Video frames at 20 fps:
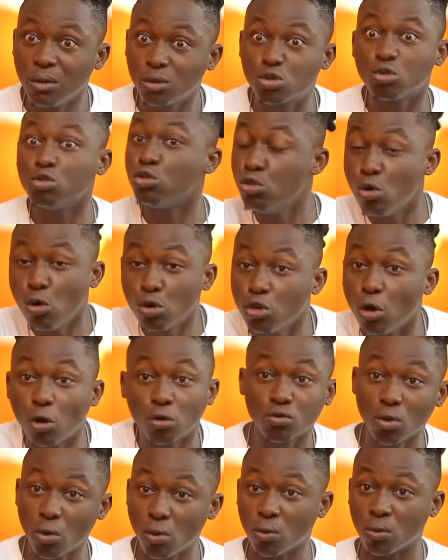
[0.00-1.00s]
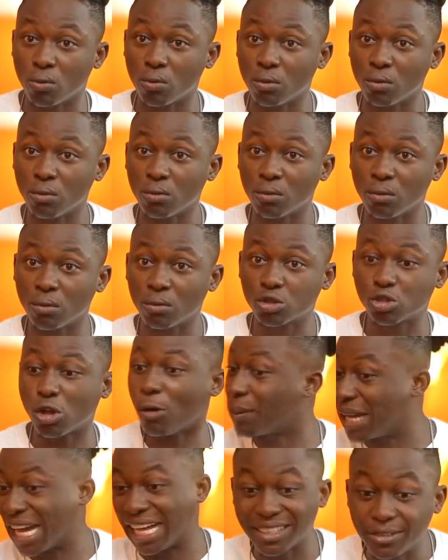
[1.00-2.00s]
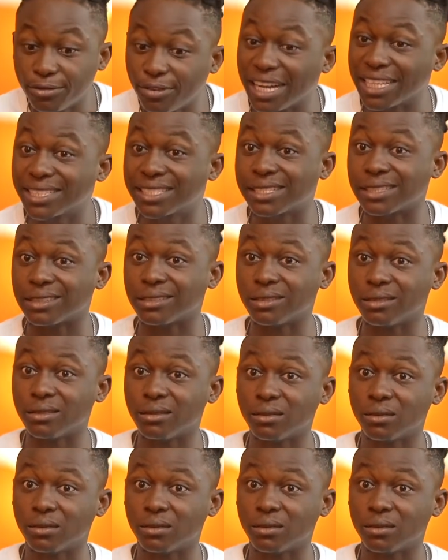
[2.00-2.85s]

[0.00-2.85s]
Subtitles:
so know your role. Stop gallivanting.